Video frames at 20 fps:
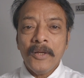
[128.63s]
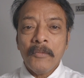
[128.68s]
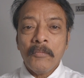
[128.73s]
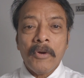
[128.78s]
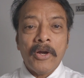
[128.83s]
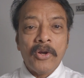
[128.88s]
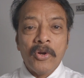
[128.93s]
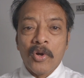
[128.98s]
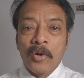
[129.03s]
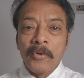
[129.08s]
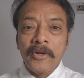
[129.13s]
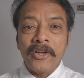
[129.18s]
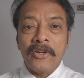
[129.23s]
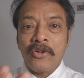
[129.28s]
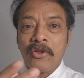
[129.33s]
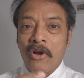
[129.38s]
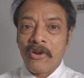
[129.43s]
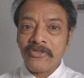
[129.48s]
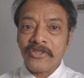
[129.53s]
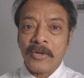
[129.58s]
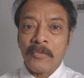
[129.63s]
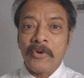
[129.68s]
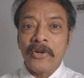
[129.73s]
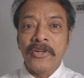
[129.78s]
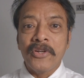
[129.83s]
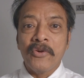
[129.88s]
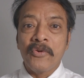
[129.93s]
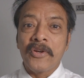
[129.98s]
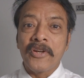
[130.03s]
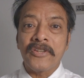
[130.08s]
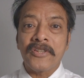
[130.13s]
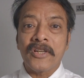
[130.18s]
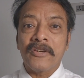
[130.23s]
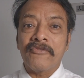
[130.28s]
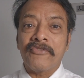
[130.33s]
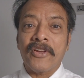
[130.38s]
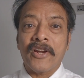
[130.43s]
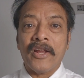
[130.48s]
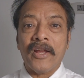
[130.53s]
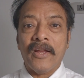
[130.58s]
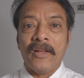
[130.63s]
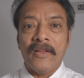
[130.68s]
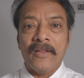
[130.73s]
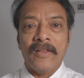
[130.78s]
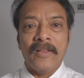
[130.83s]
But nobody talks about nutrition for a